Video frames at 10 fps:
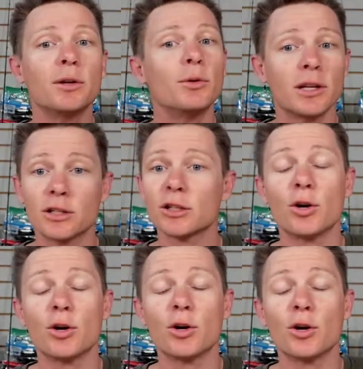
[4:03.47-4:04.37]
really
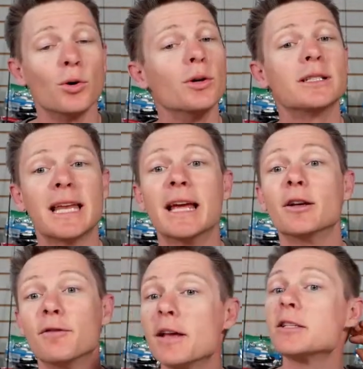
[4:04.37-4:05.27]
slow, stay in
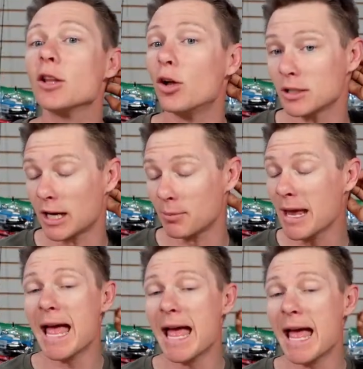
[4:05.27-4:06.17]
their face a long
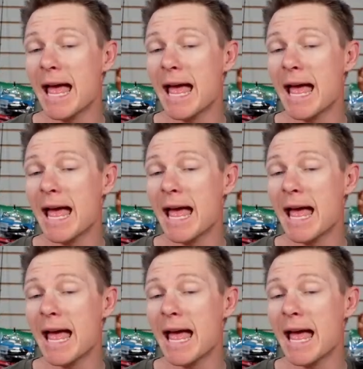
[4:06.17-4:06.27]
time,